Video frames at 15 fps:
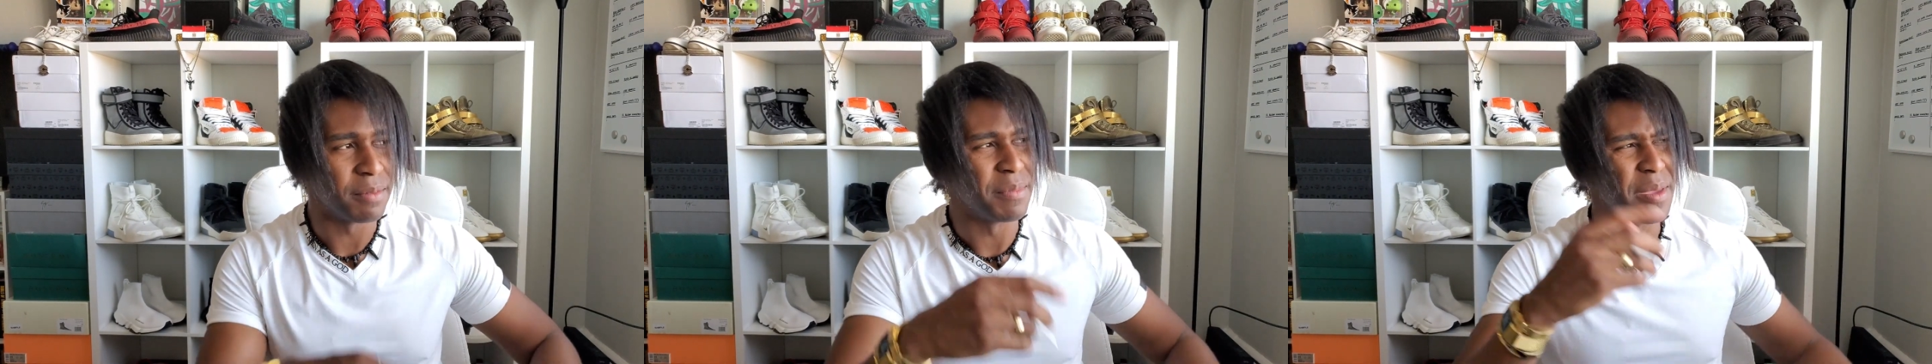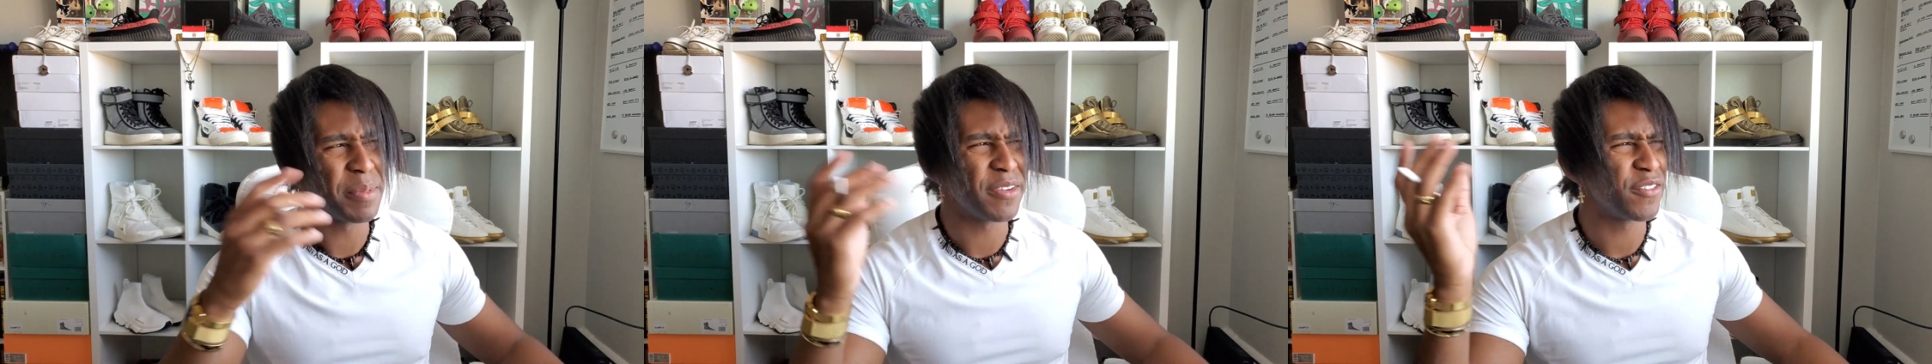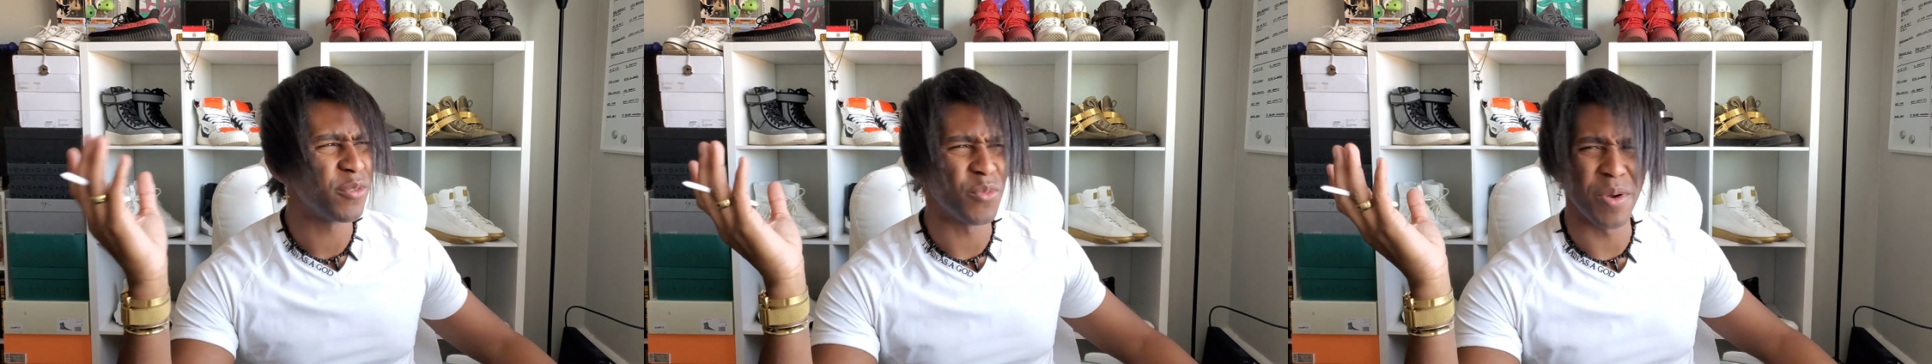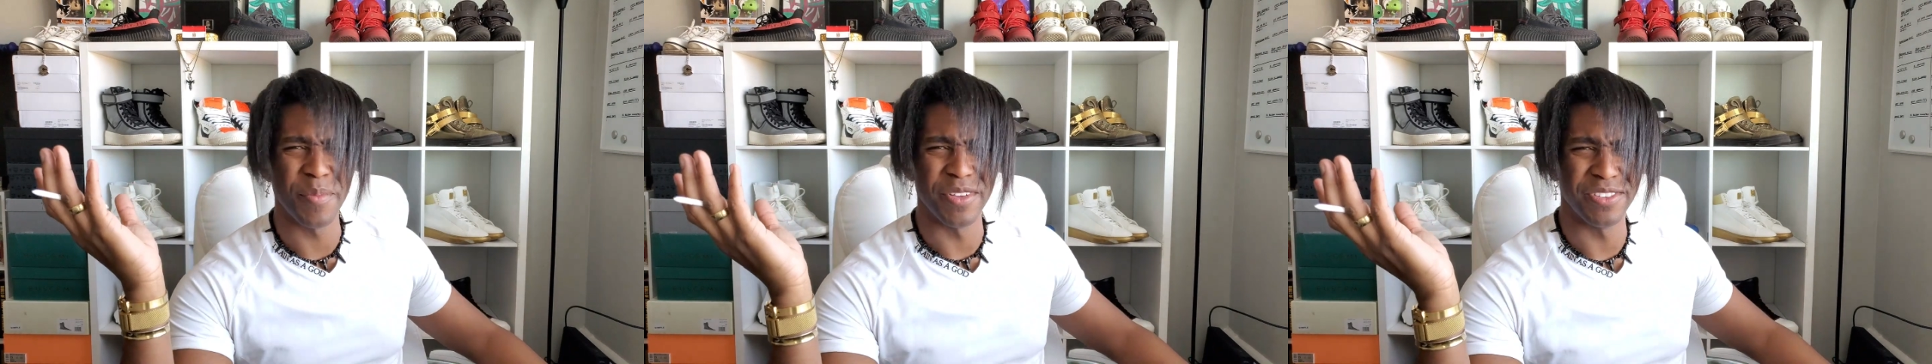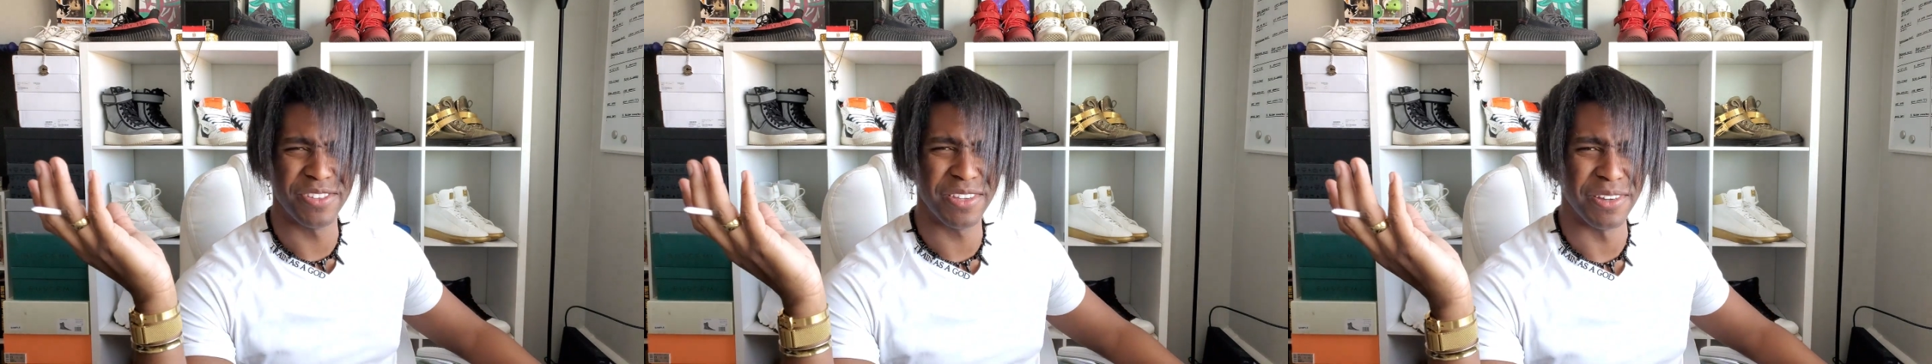Maybe even
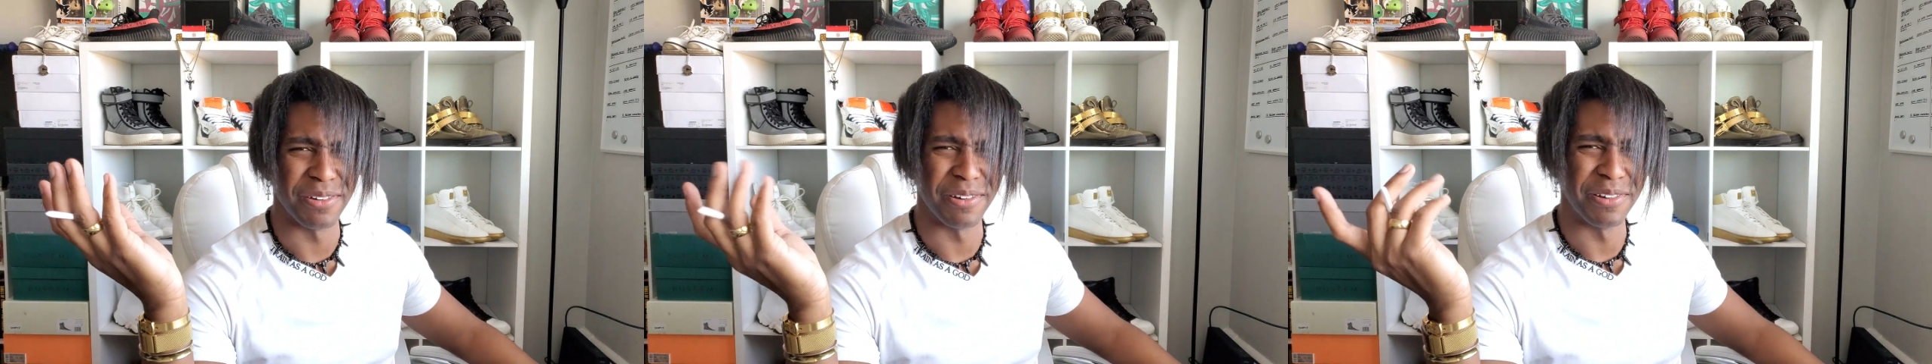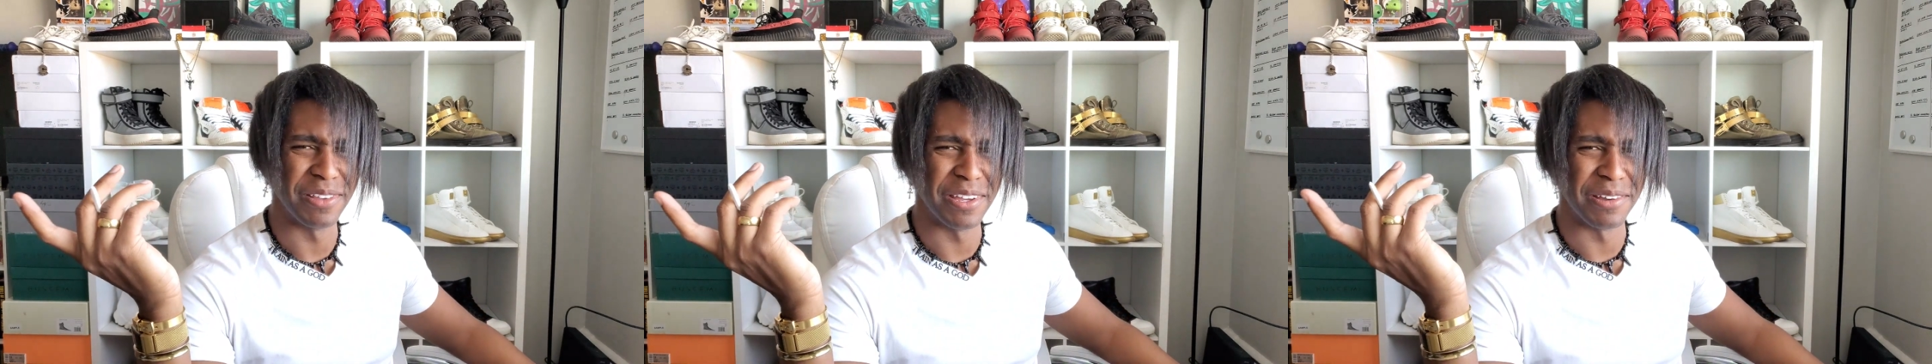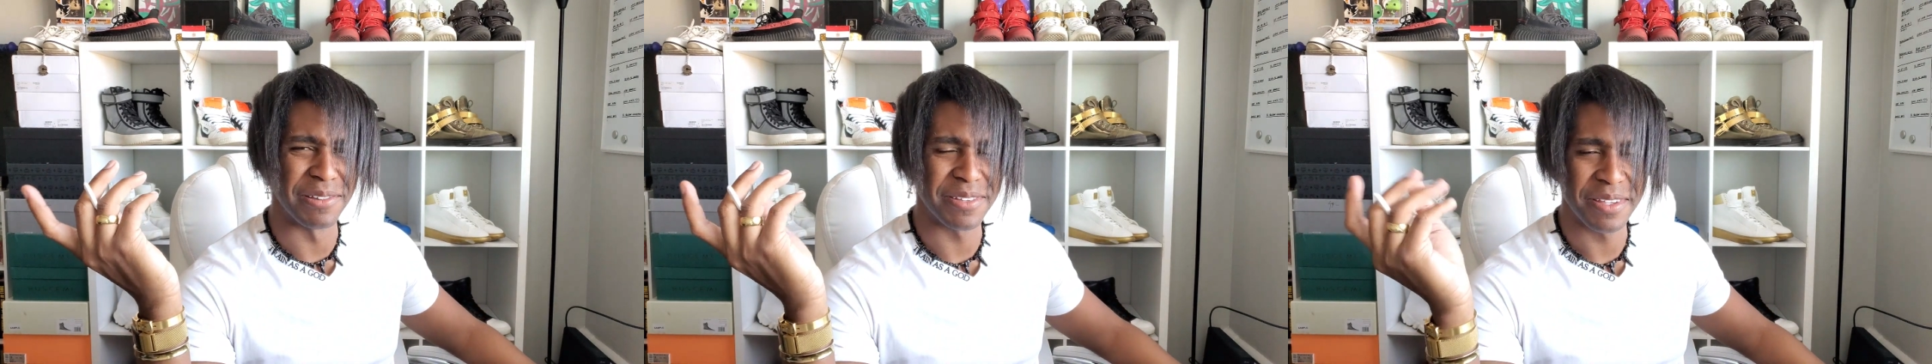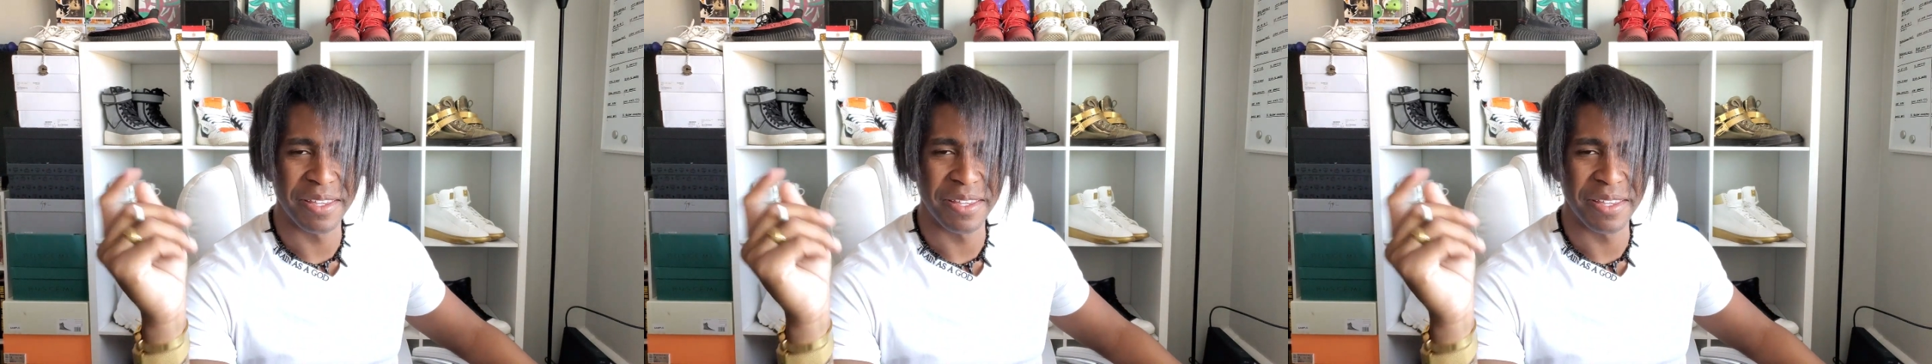women too, who knows.